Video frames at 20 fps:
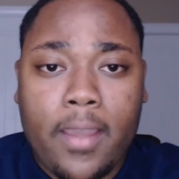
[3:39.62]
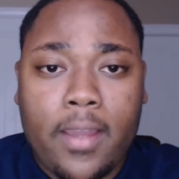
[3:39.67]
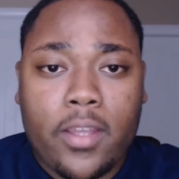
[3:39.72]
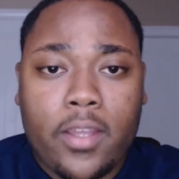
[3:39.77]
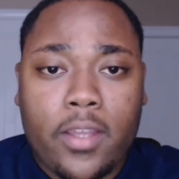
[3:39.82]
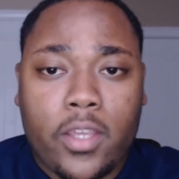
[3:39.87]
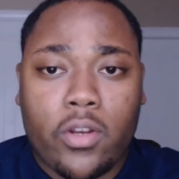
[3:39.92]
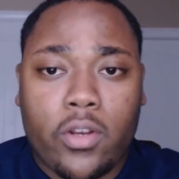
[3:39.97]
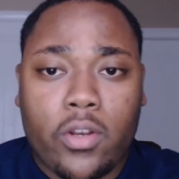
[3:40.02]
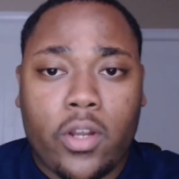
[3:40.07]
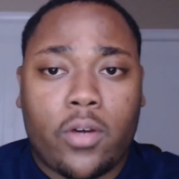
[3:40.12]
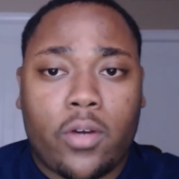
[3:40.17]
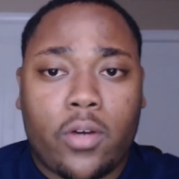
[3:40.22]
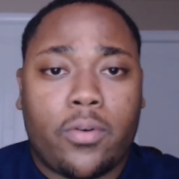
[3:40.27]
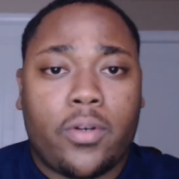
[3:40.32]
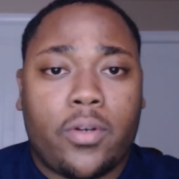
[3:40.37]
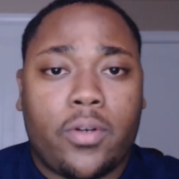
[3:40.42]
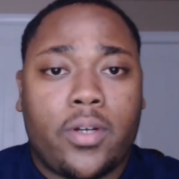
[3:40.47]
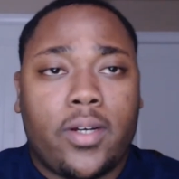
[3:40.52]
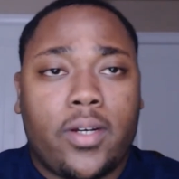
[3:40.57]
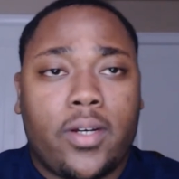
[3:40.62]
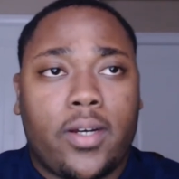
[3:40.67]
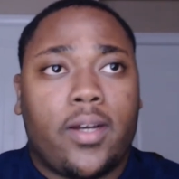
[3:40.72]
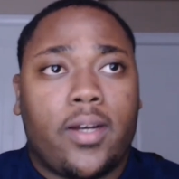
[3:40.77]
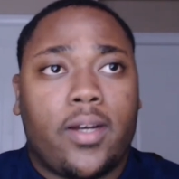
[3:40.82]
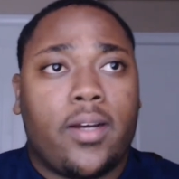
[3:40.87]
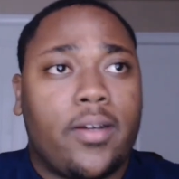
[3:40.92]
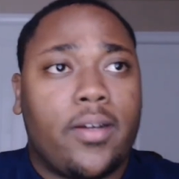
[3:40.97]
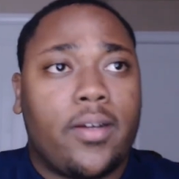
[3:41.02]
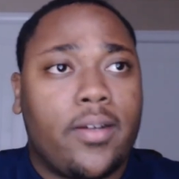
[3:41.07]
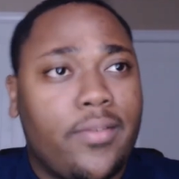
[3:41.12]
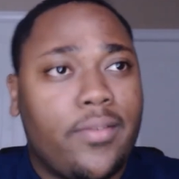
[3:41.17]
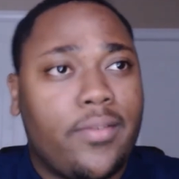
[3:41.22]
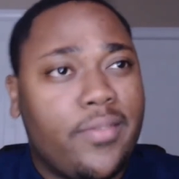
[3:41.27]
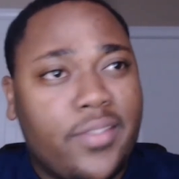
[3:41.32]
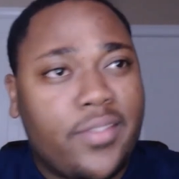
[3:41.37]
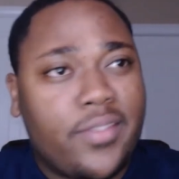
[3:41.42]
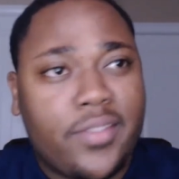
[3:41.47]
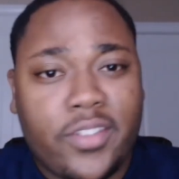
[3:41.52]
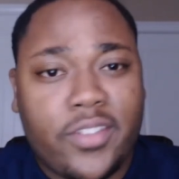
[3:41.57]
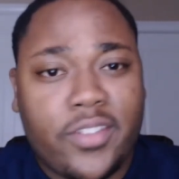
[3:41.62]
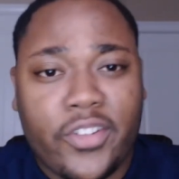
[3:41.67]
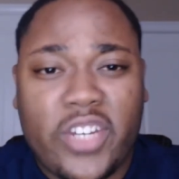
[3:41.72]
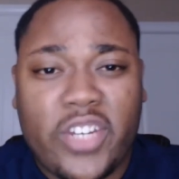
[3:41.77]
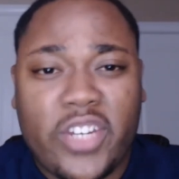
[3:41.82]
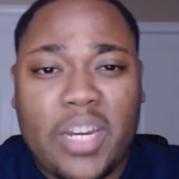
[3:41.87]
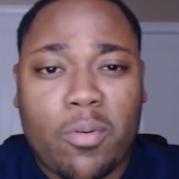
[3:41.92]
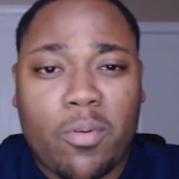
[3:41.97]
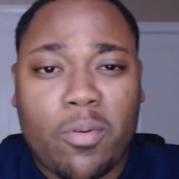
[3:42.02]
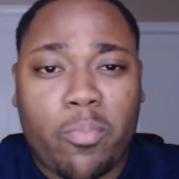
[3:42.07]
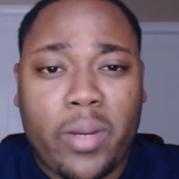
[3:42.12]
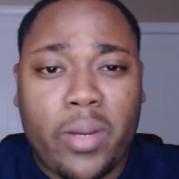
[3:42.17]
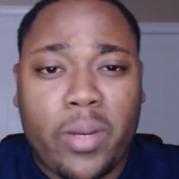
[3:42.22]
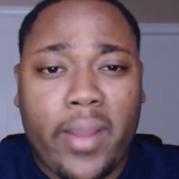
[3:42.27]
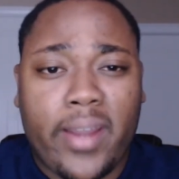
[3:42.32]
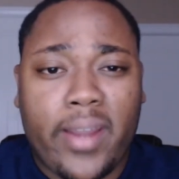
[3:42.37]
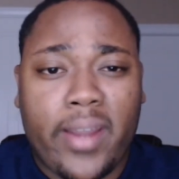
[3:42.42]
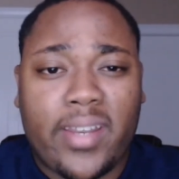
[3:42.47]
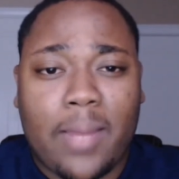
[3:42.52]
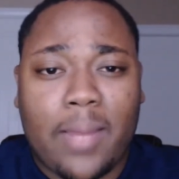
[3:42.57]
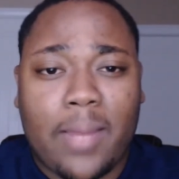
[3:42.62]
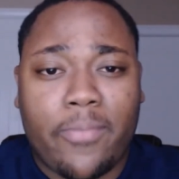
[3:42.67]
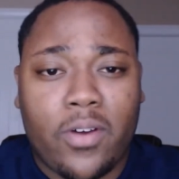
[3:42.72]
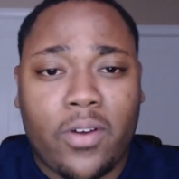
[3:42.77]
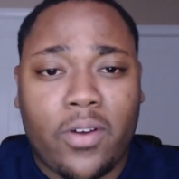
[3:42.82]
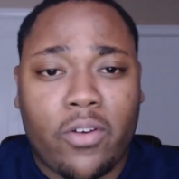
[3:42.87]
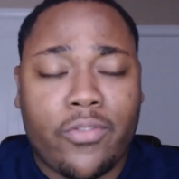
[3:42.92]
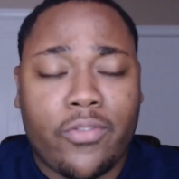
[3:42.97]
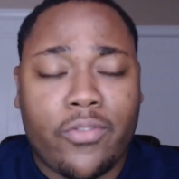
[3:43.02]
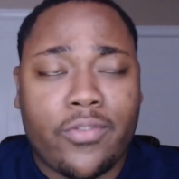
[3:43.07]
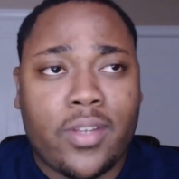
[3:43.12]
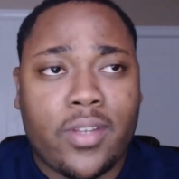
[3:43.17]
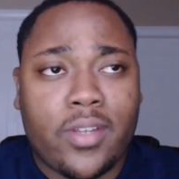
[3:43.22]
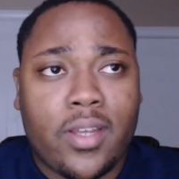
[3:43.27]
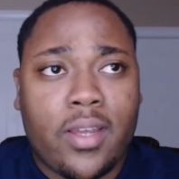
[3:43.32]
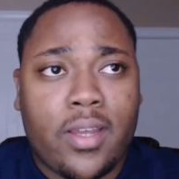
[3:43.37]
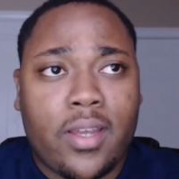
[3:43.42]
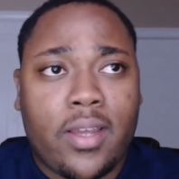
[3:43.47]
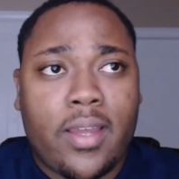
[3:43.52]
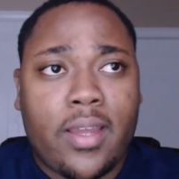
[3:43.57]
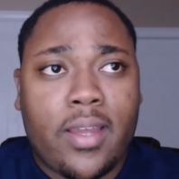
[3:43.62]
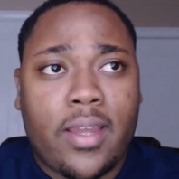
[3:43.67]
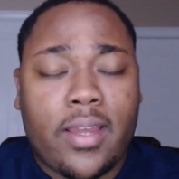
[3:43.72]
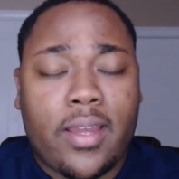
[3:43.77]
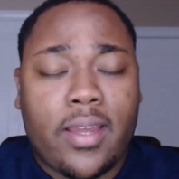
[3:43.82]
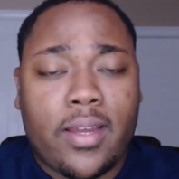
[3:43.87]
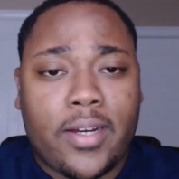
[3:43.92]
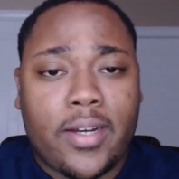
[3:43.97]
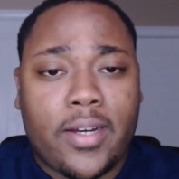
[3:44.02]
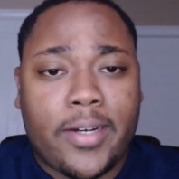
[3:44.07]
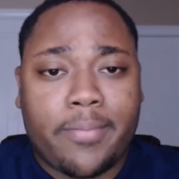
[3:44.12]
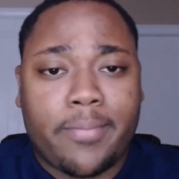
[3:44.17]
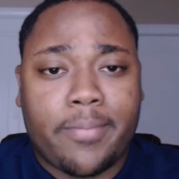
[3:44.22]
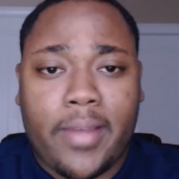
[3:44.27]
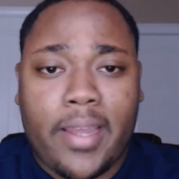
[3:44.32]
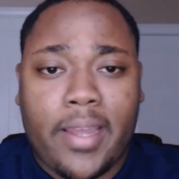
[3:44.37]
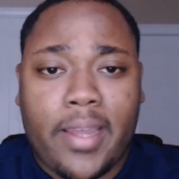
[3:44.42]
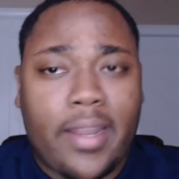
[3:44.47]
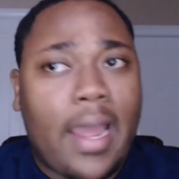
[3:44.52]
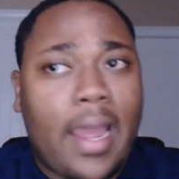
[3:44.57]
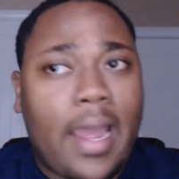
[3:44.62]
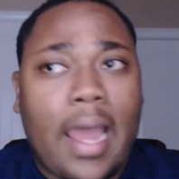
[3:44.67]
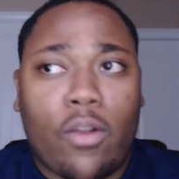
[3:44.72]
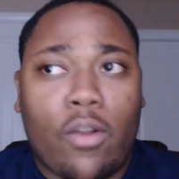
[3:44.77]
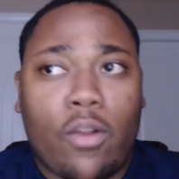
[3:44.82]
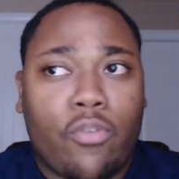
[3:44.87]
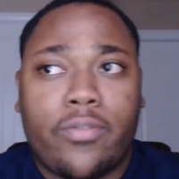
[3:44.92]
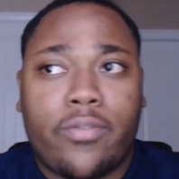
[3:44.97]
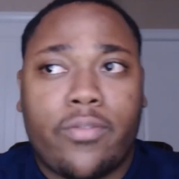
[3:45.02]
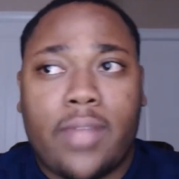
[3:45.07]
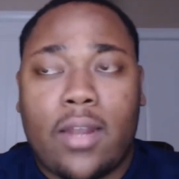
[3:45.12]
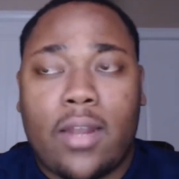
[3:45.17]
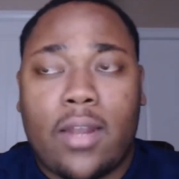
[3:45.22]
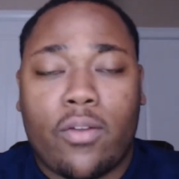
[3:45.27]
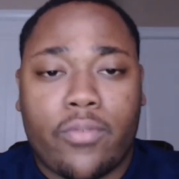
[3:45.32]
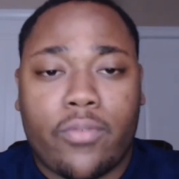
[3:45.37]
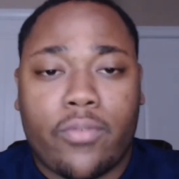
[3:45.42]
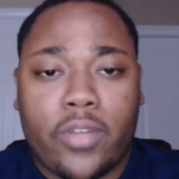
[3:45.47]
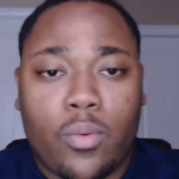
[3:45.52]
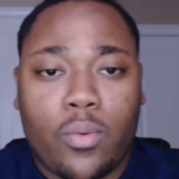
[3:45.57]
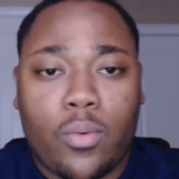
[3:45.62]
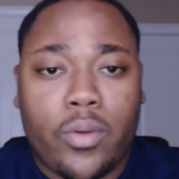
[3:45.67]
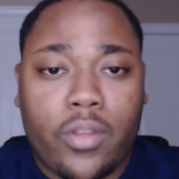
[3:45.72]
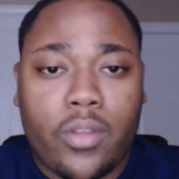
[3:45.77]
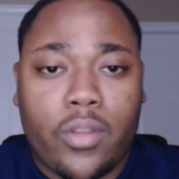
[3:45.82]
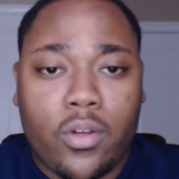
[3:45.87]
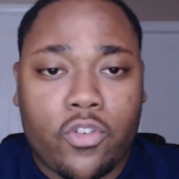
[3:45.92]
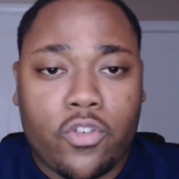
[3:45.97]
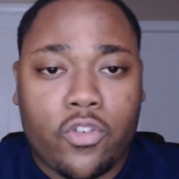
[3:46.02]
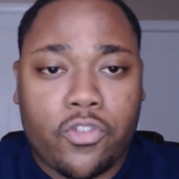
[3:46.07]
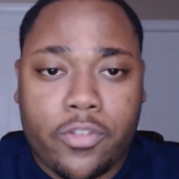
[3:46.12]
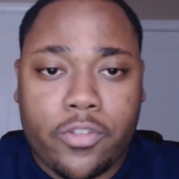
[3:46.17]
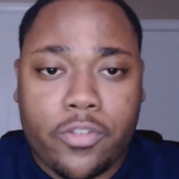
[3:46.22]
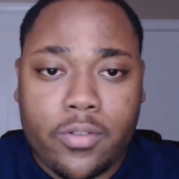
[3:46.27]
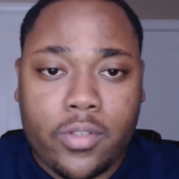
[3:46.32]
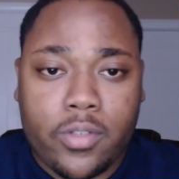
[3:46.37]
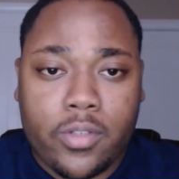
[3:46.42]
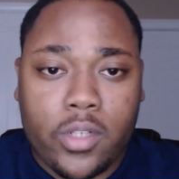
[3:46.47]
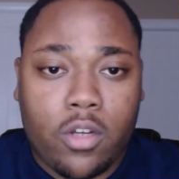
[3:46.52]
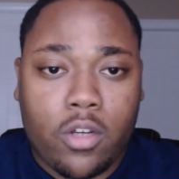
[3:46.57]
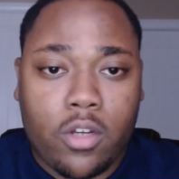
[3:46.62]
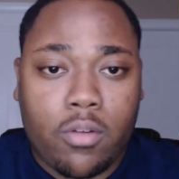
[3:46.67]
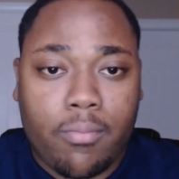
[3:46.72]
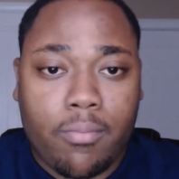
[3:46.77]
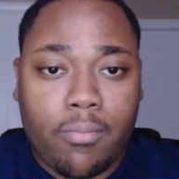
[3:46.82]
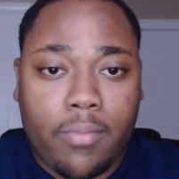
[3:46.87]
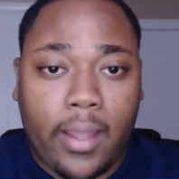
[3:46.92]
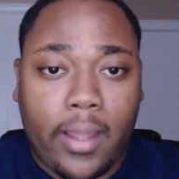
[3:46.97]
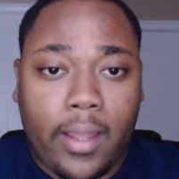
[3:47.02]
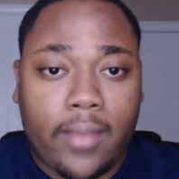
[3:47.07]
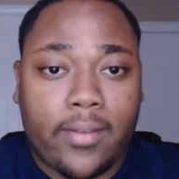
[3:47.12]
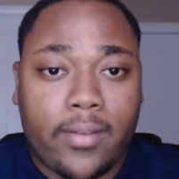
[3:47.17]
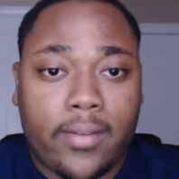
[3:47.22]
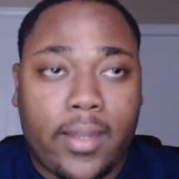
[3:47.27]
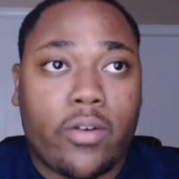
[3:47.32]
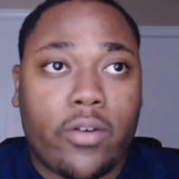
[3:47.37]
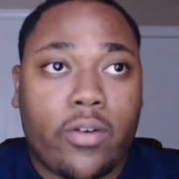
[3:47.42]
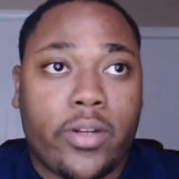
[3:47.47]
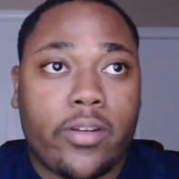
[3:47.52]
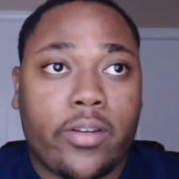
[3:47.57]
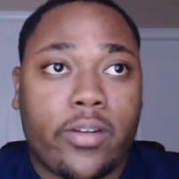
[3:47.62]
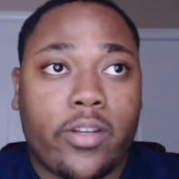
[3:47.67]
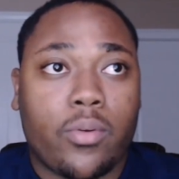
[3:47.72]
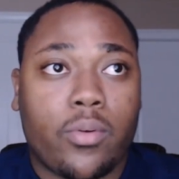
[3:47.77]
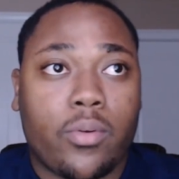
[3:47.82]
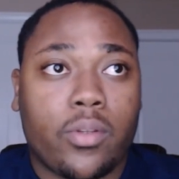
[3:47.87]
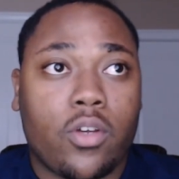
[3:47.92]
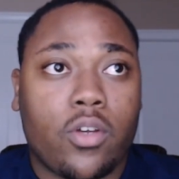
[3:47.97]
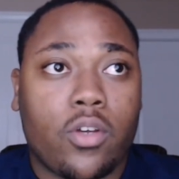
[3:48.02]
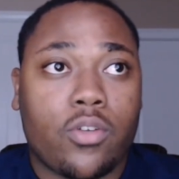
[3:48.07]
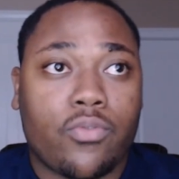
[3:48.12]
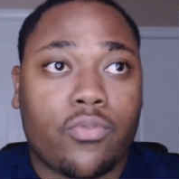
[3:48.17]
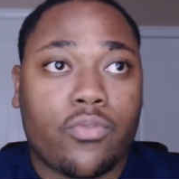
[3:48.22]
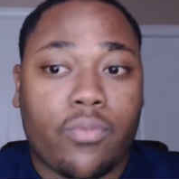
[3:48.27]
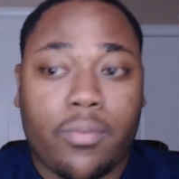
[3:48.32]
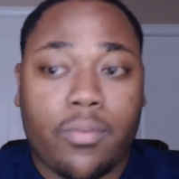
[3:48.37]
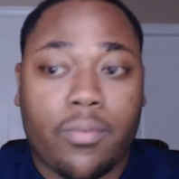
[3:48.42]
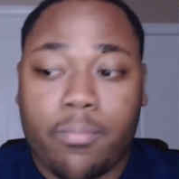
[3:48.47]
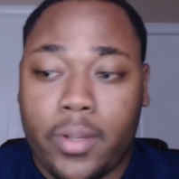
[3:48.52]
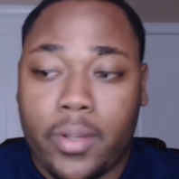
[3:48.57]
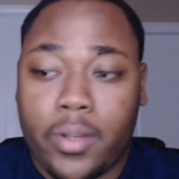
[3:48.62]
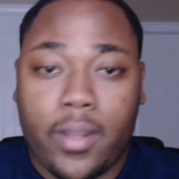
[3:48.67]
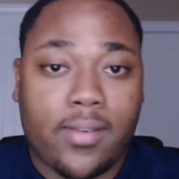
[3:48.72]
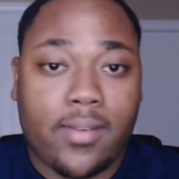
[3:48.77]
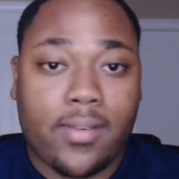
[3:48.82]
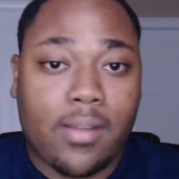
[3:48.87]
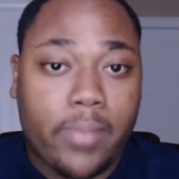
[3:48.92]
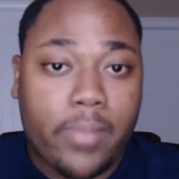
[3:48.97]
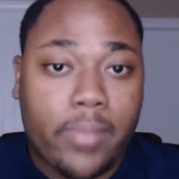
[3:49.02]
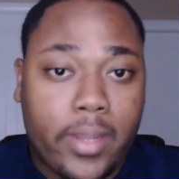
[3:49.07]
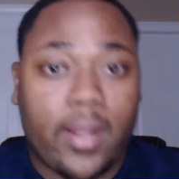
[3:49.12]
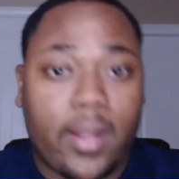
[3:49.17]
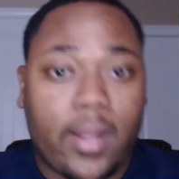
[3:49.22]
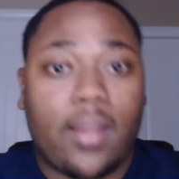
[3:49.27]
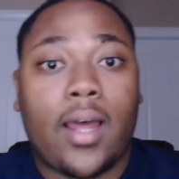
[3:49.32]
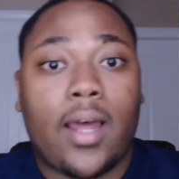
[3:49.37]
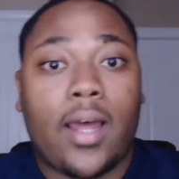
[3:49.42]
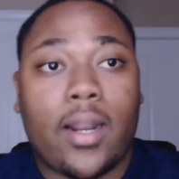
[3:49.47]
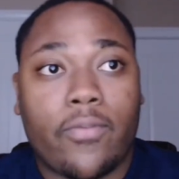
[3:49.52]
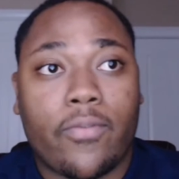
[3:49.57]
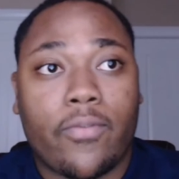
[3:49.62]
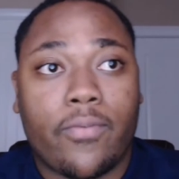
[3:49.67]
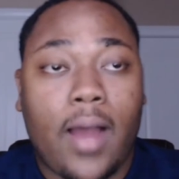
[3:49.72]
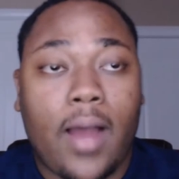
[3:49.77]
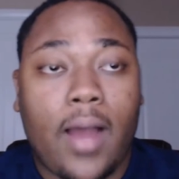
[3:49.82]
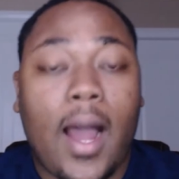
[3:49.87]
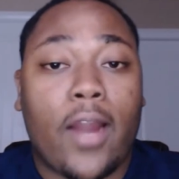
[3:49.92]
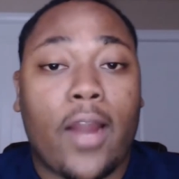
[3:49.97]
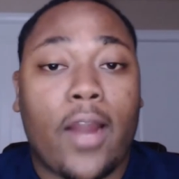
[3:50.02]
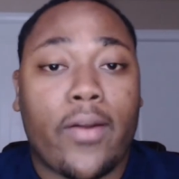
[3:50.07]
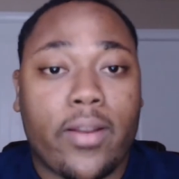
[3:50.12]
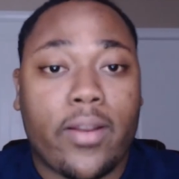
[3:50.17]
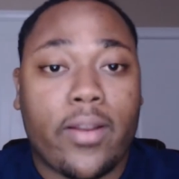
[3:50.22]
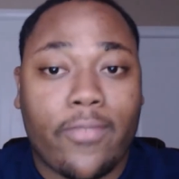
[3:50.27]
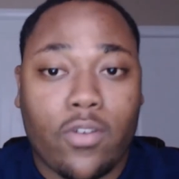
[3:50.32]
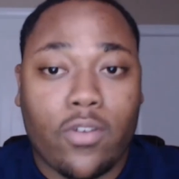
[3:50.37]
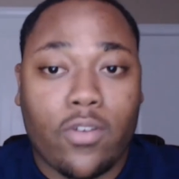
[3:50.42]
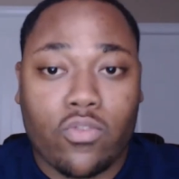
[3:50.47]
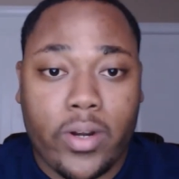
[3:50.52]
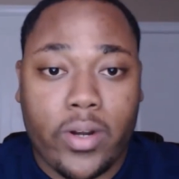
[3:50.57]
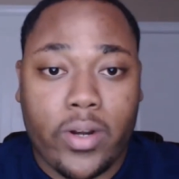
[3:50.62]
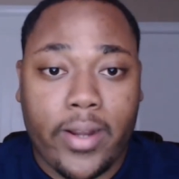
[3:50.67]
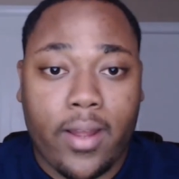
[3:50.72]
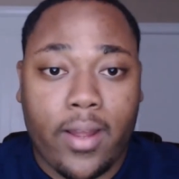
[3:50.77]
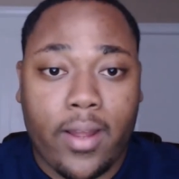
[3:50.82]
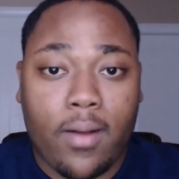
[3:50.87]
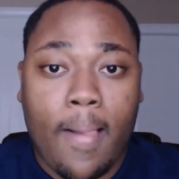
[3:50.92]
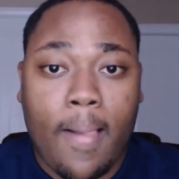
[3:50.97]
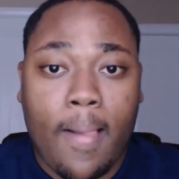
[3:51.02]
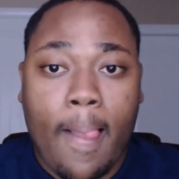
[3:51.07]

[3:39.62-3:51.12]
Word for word: you know, uh, the cheaper prepaid type phones, um, and I don't, I don't deal with those. You know, like I said, I don't need to deal with those because I'm getting a lot of higher end phones right now.